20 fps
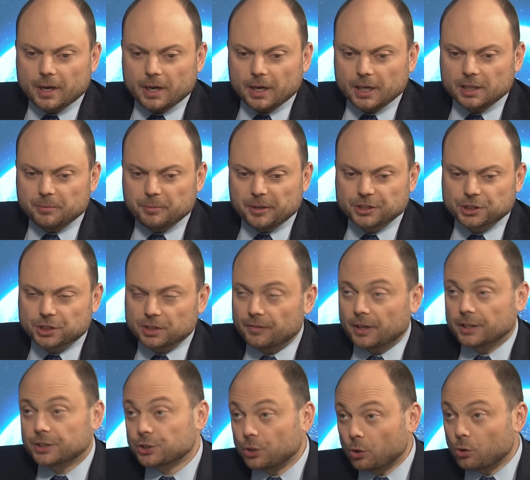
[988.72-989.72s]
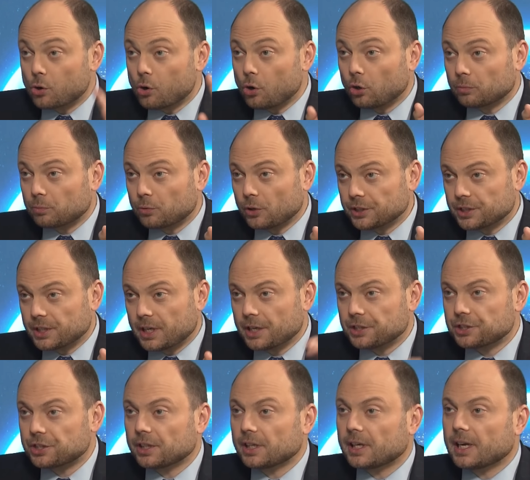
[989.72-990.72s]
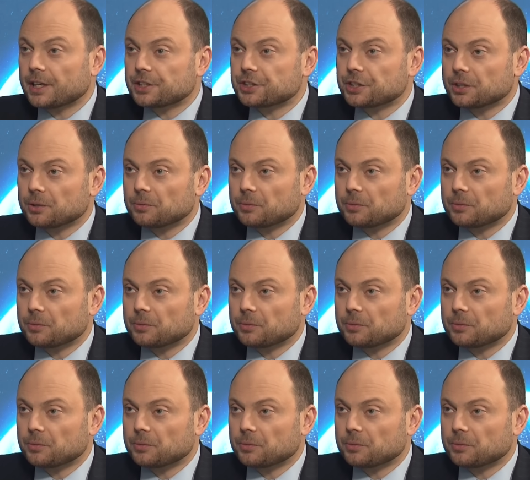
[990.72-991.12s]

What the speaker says: in the midst of our so-called presidential election,